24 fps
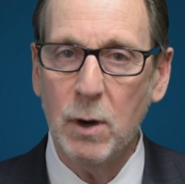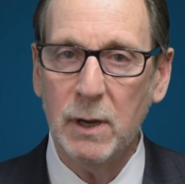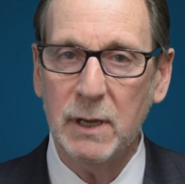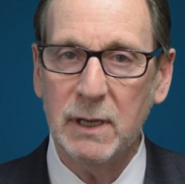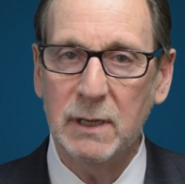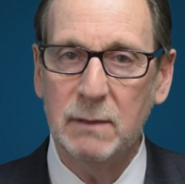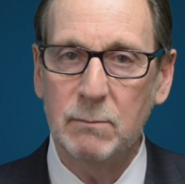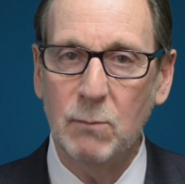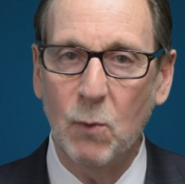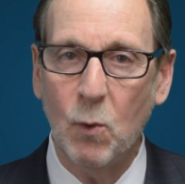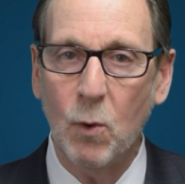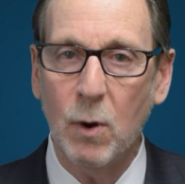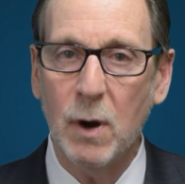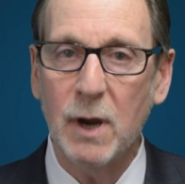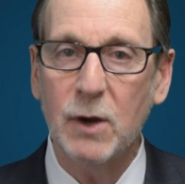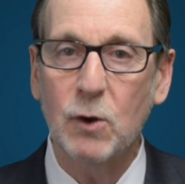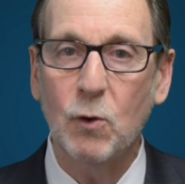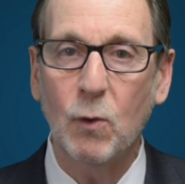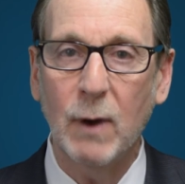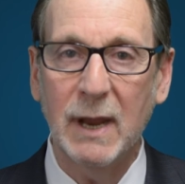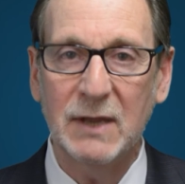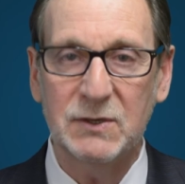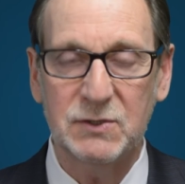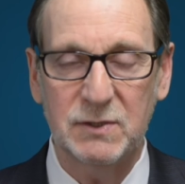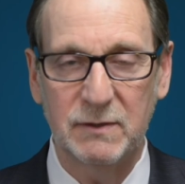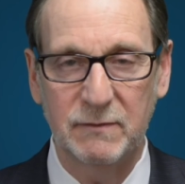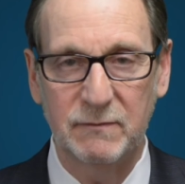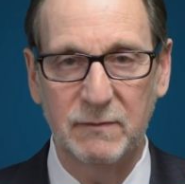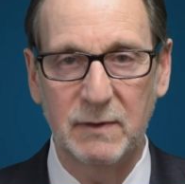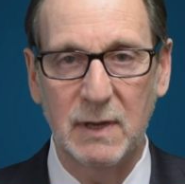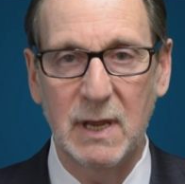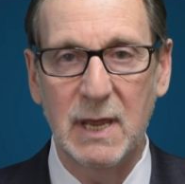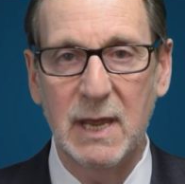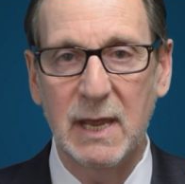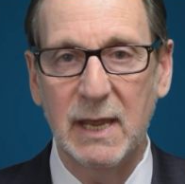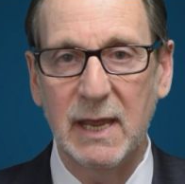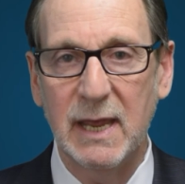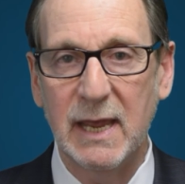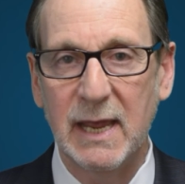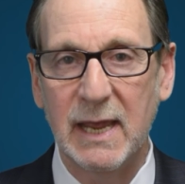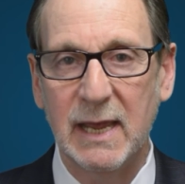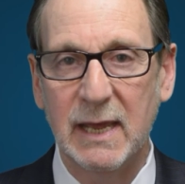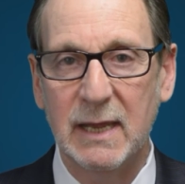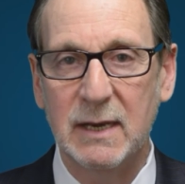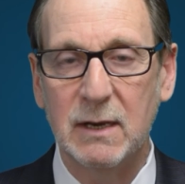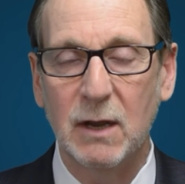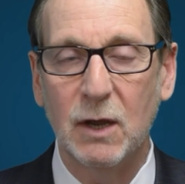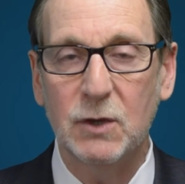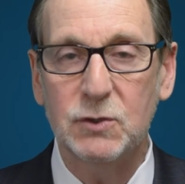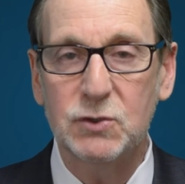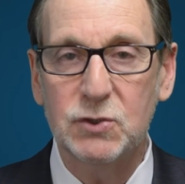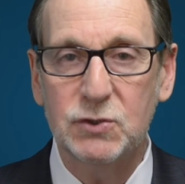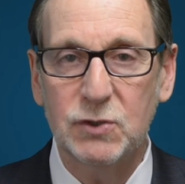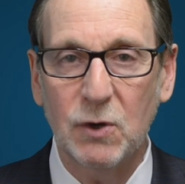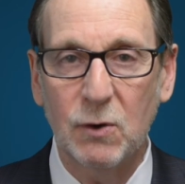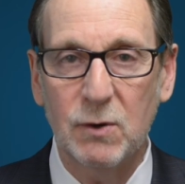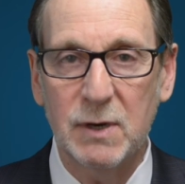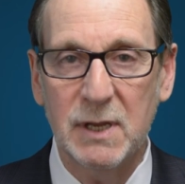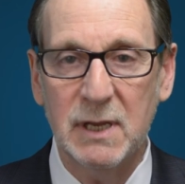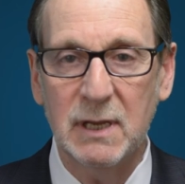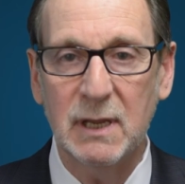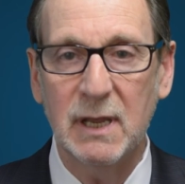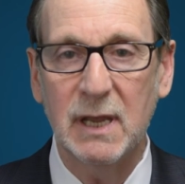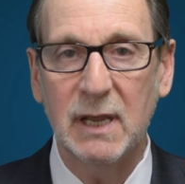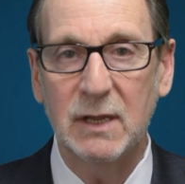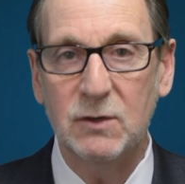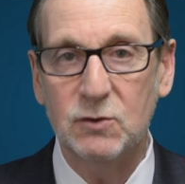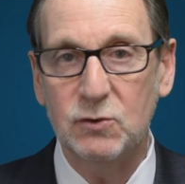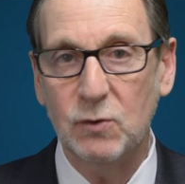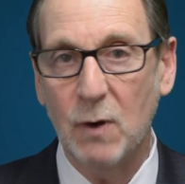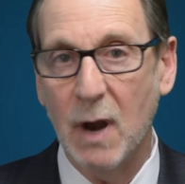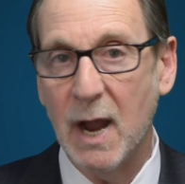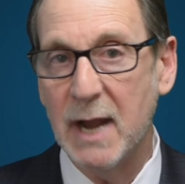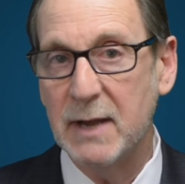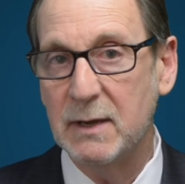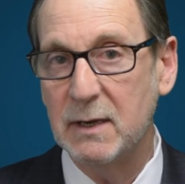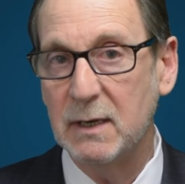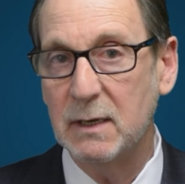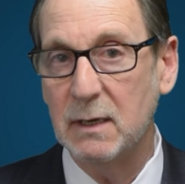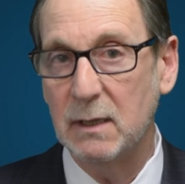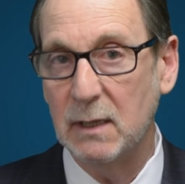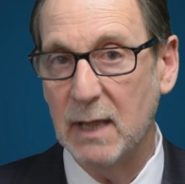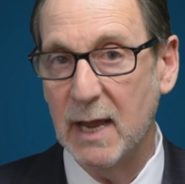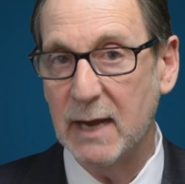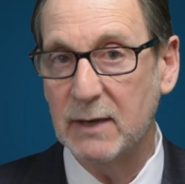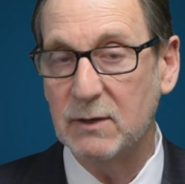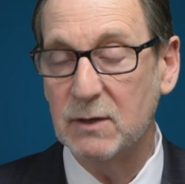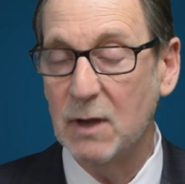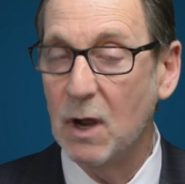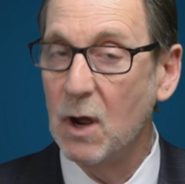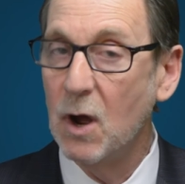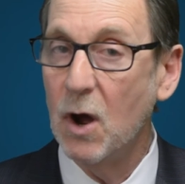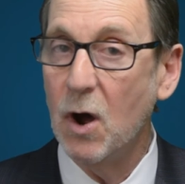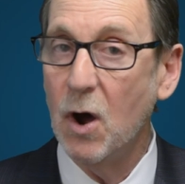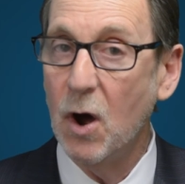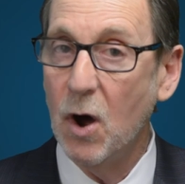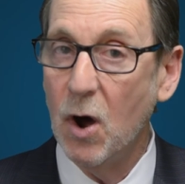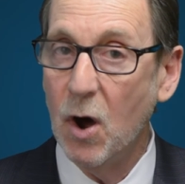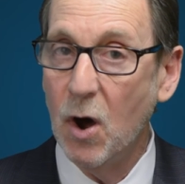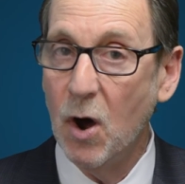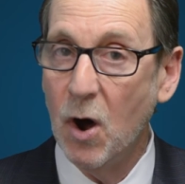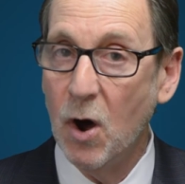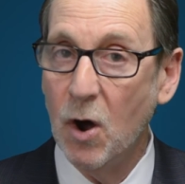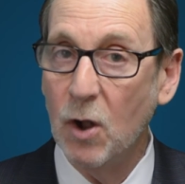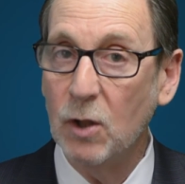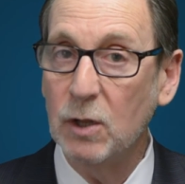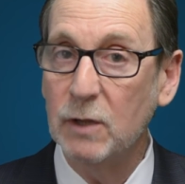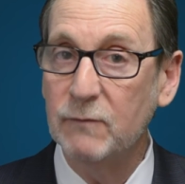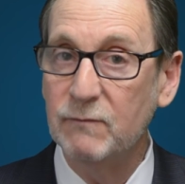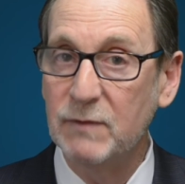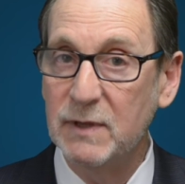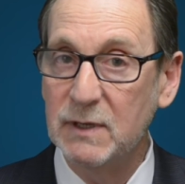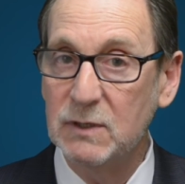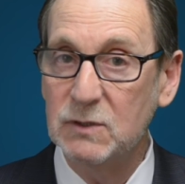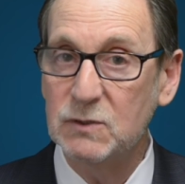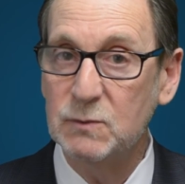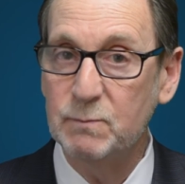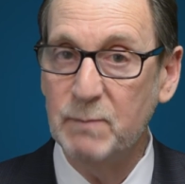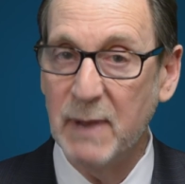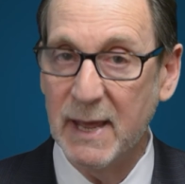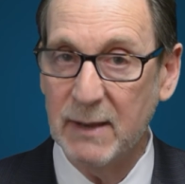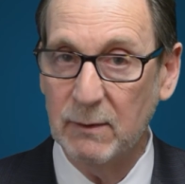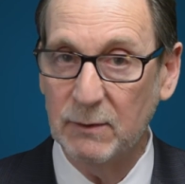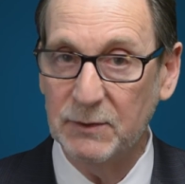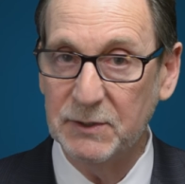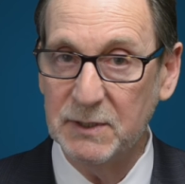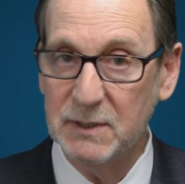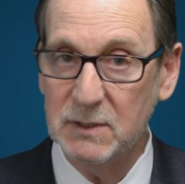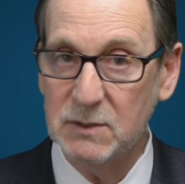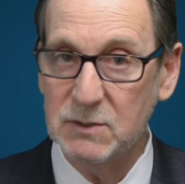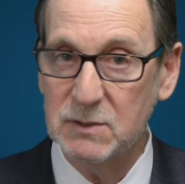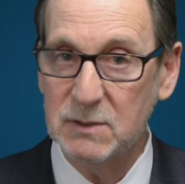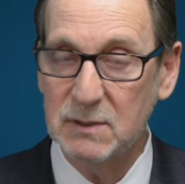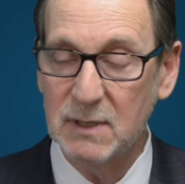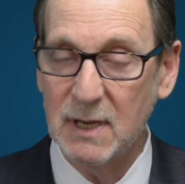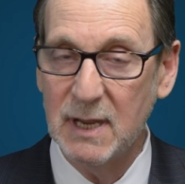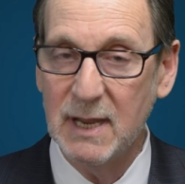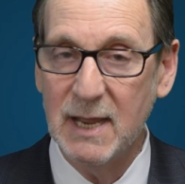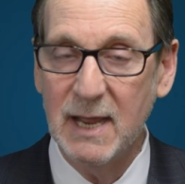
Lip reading: and more aggressive in asserting and trying to collect all of these penalties.